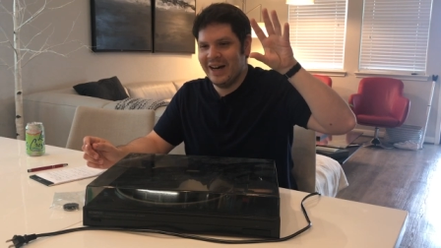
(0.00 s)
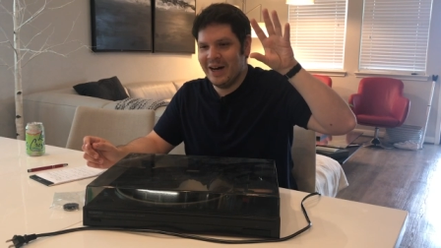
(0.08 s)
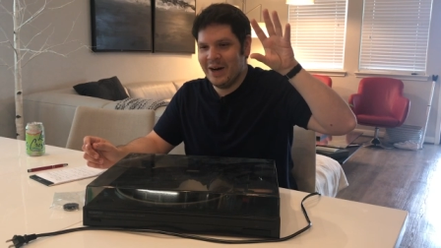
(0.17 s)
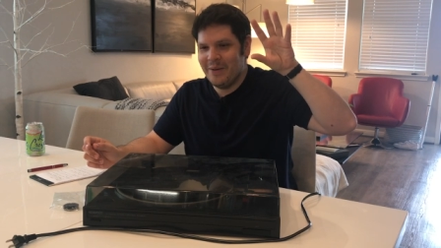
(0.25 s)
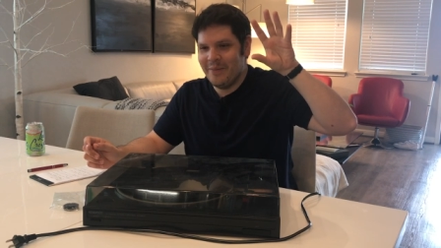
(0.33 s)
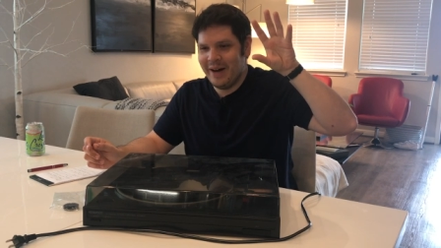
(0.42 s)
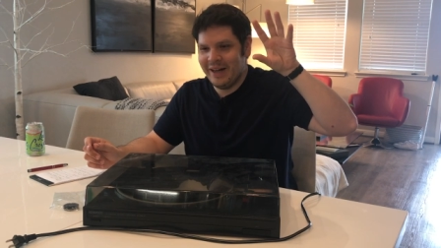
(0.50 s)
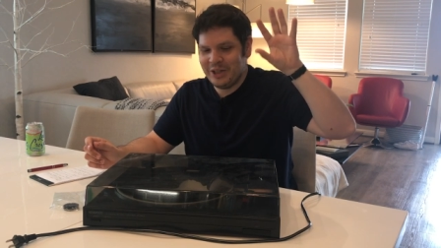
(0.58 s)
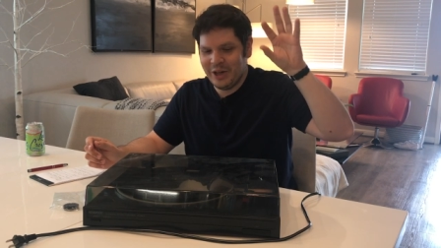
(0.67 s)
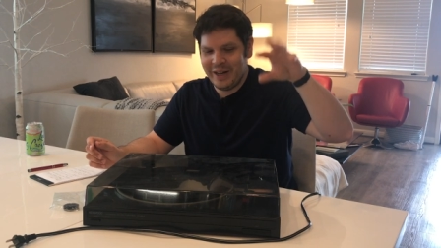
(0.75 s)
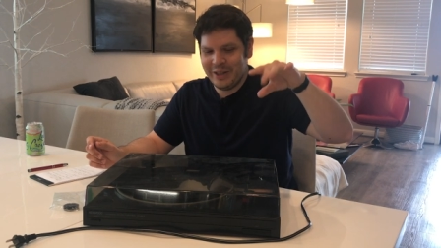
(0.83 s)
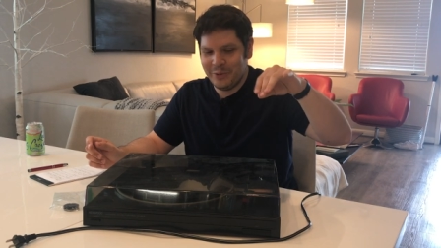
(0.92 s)
um, I
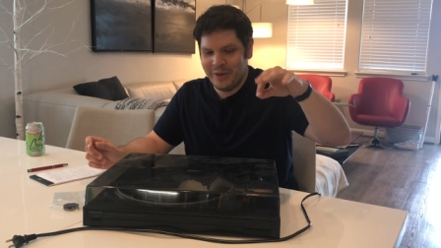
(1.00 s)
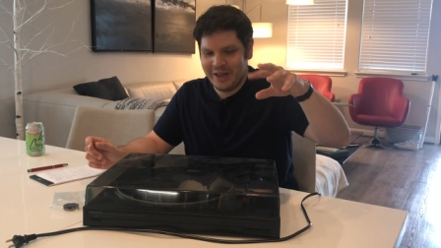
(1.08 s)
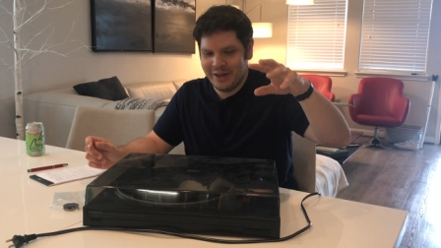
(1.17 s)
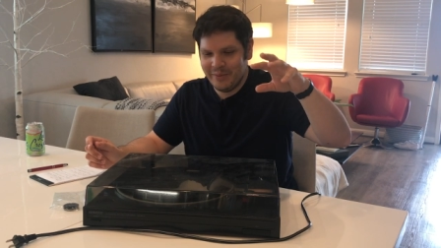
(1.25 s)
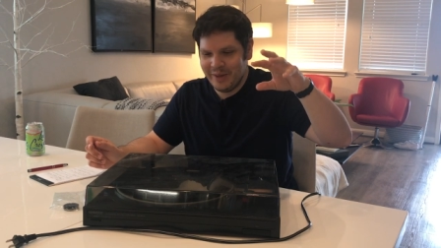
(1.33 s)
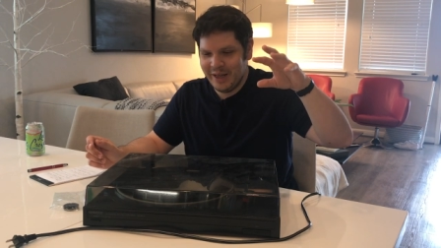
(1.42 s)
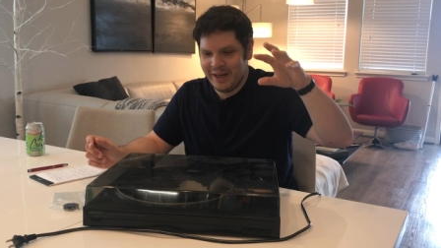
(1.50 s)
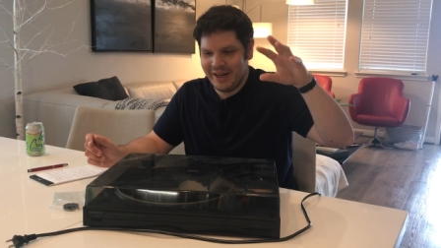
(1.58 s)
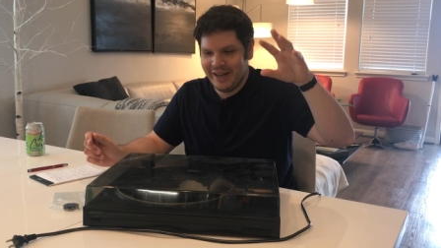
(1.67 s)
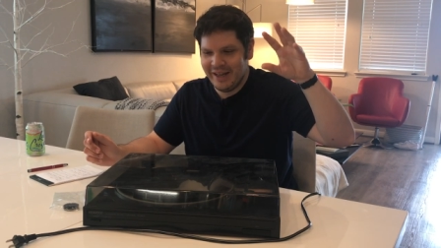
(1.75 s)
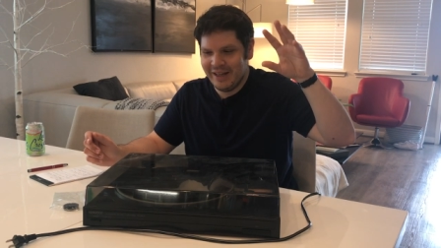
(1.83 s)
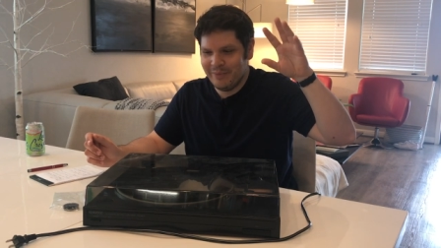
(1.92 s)
try to tweak it a bit,
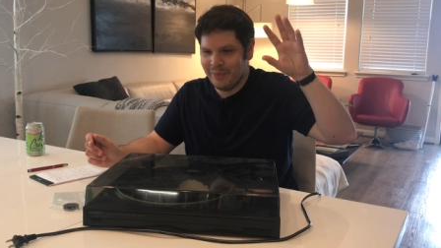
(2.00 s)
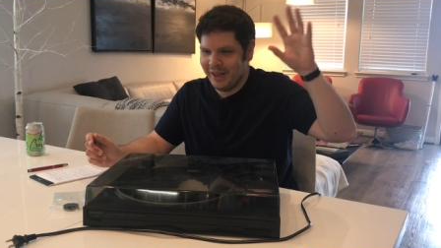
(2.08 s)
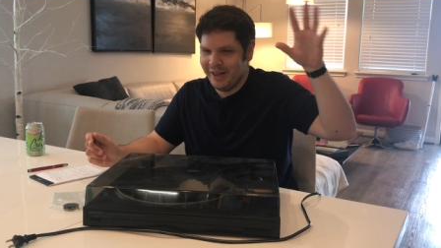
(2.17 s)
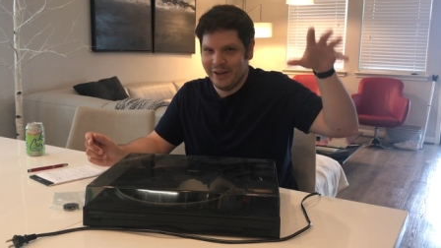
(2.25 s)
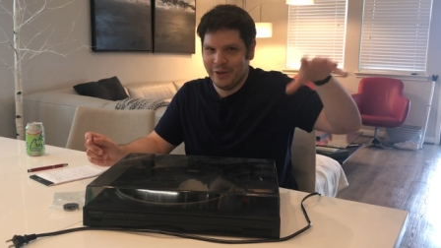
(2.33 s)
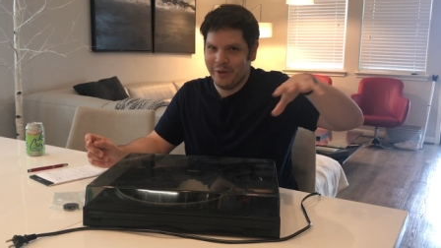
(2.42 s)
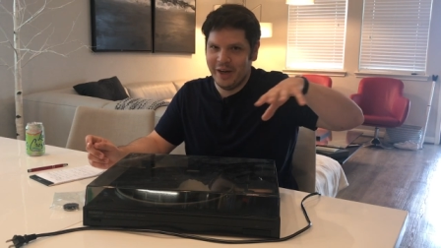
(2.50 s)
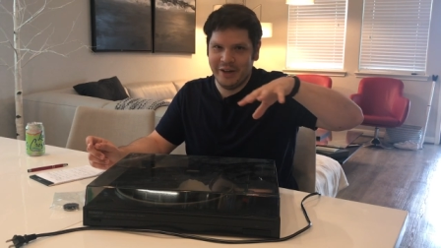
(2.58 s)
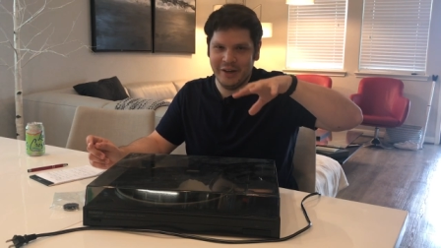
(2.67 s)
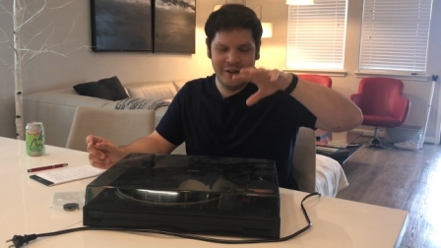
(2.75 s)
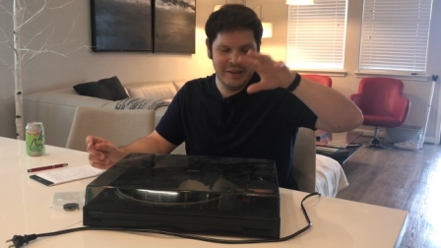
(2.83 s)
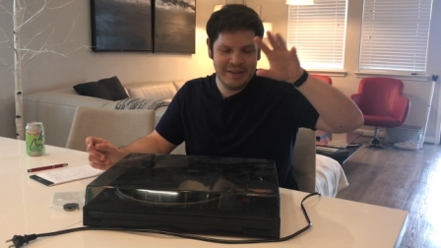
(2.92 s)
eh, play another
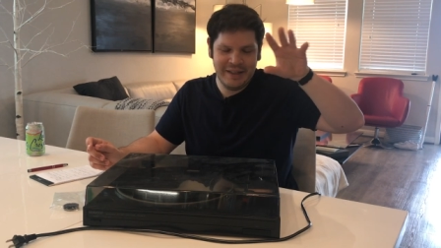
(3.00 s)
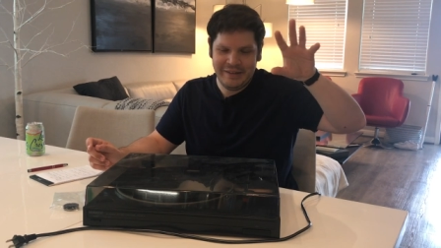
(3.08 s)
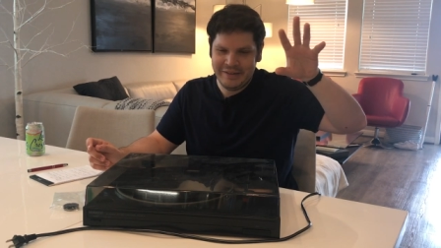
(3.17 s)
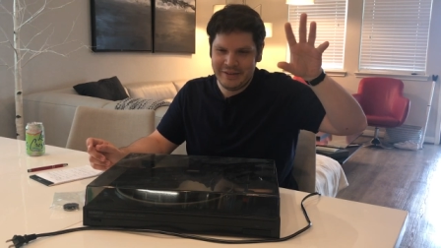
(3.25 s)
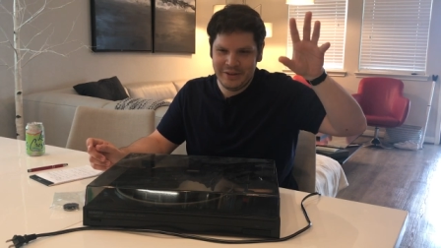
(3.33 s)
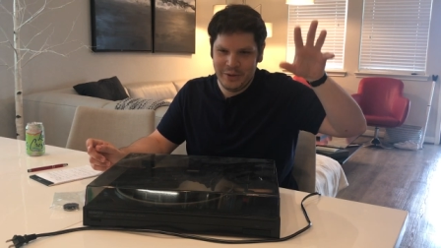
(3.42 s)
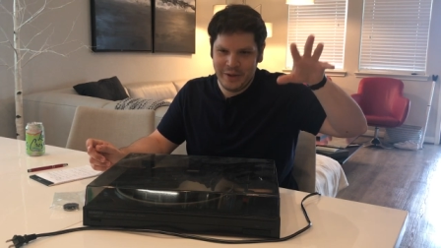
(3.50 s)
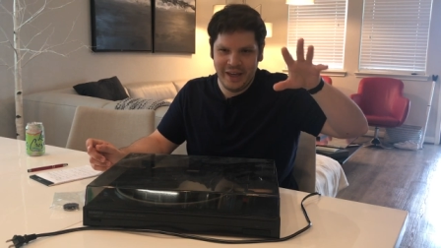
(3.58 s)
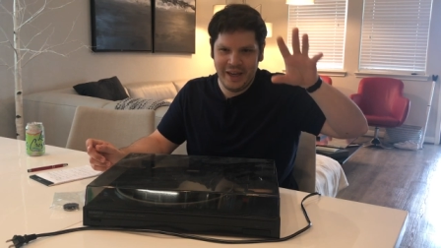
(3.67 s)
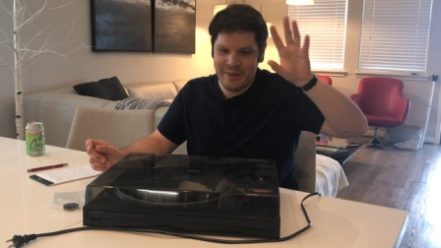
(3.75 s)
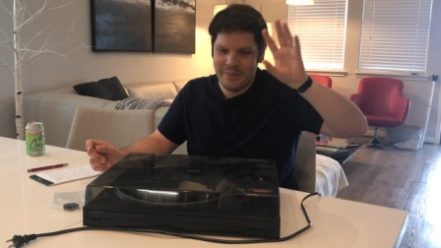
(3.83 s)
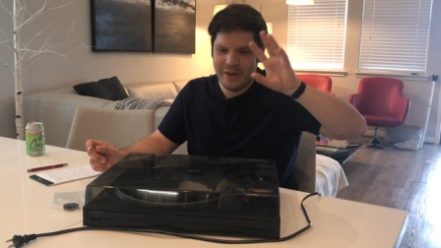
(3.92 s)
record, it sounds
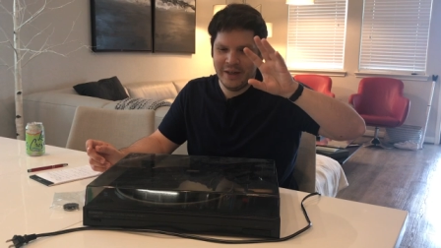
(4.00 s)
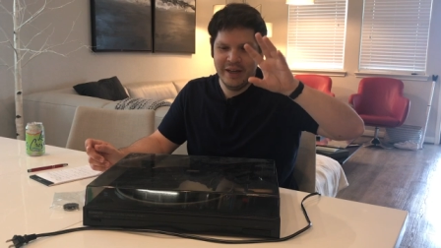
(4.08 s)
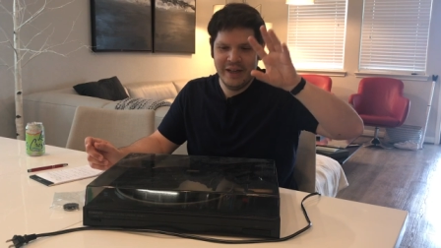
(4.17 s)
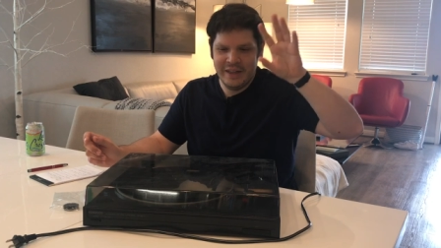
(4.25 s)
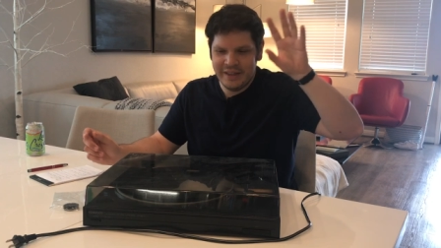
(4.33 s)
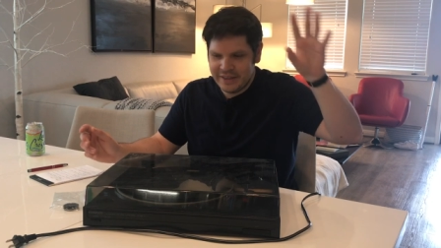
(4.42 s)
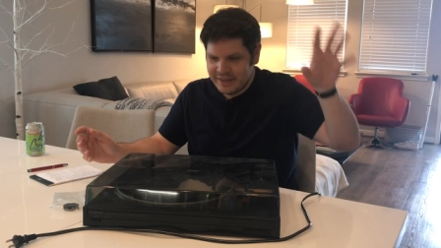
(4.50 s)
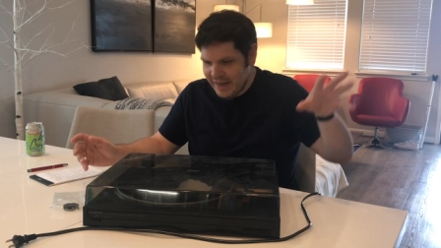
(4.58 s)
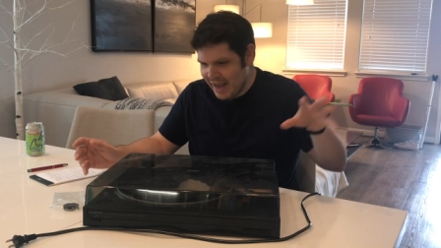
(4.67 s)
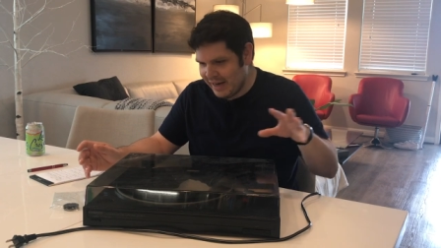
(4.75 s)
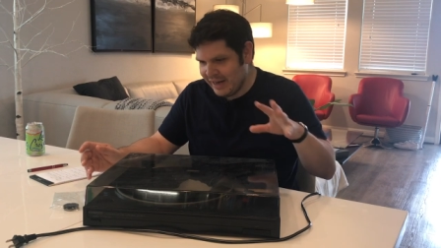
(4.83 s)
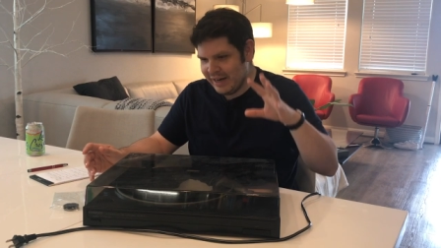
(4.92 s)
okay, but the
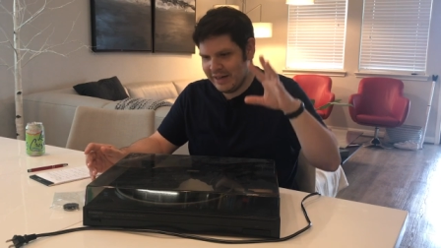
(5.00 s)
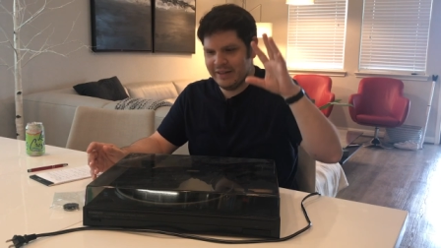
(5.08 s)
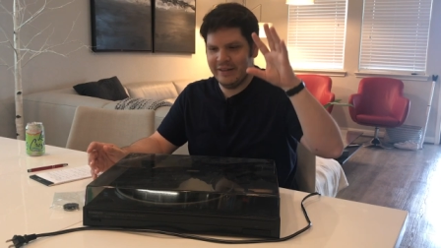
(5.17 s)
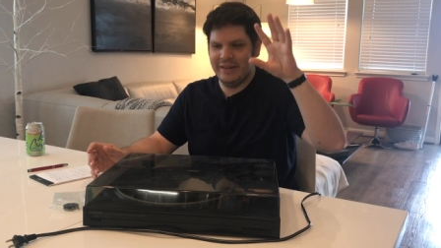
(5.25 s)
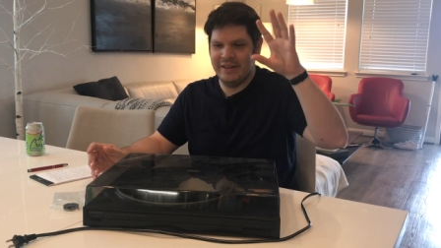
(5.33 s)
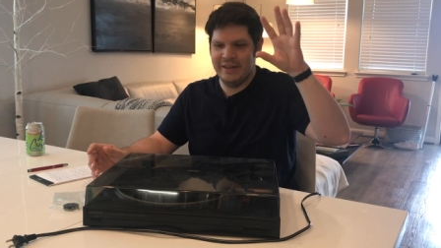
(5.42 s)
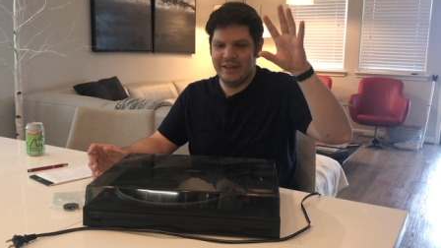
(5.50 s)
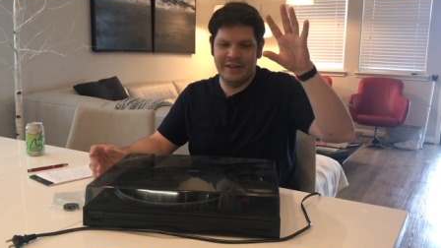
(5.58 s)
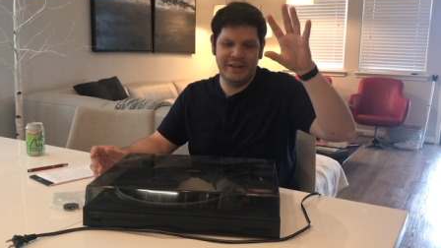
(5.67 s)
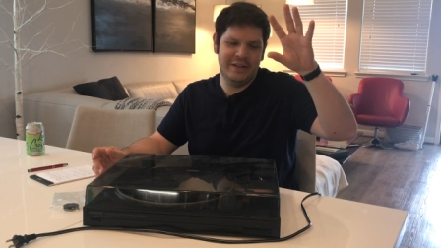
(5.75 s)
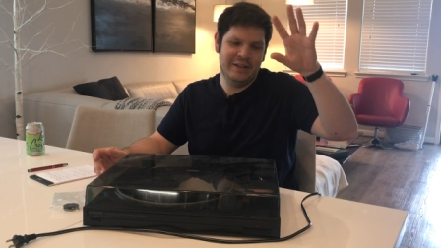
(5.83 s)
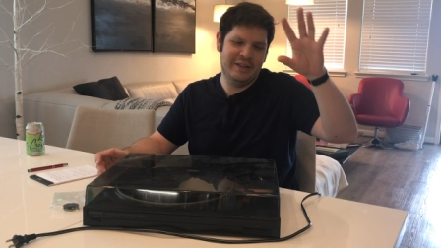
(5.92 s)
static,
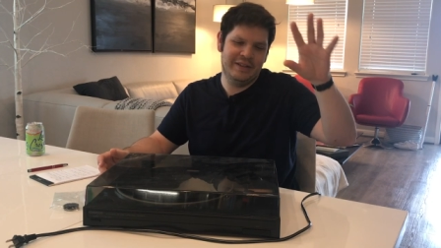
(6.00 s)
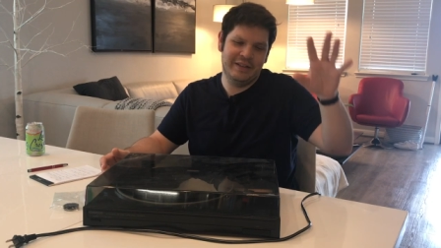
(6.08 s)
the